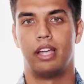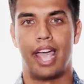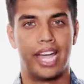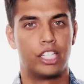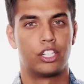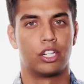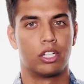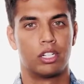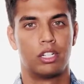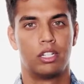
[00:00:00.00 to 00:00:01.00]

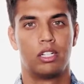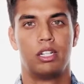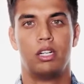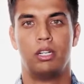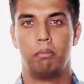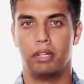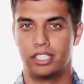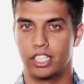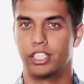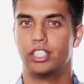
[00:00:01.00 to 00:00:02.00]
Enter
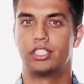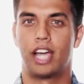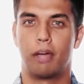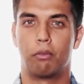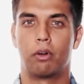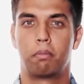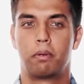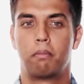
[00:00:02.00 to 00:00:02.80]
positional time warp.